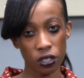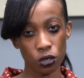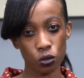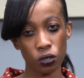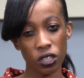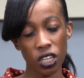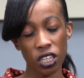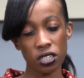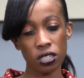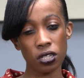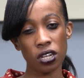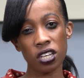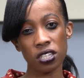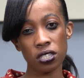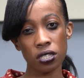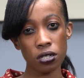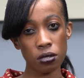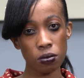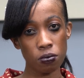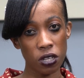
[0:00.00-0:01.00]
So does
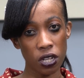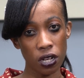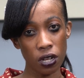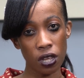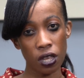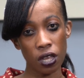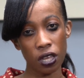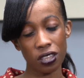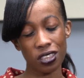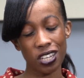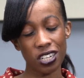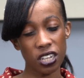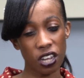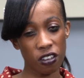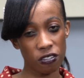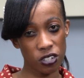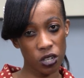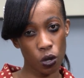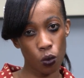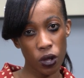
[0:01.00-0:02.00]
it mean that
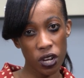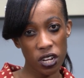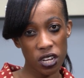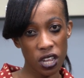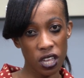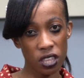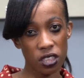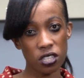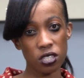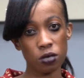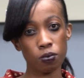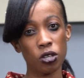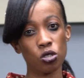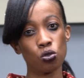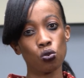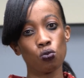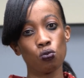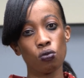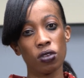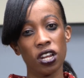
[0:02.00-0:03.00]
after 1 year, this
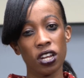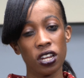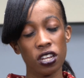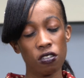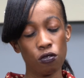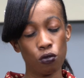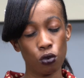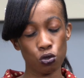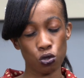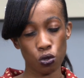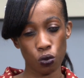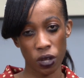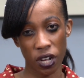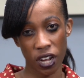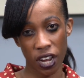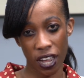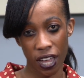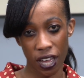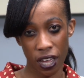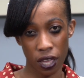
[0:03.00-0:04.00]
person will leave also when
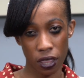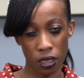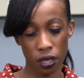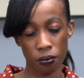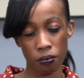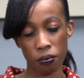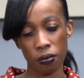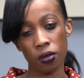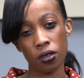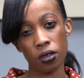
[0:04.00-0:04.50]
I hire them?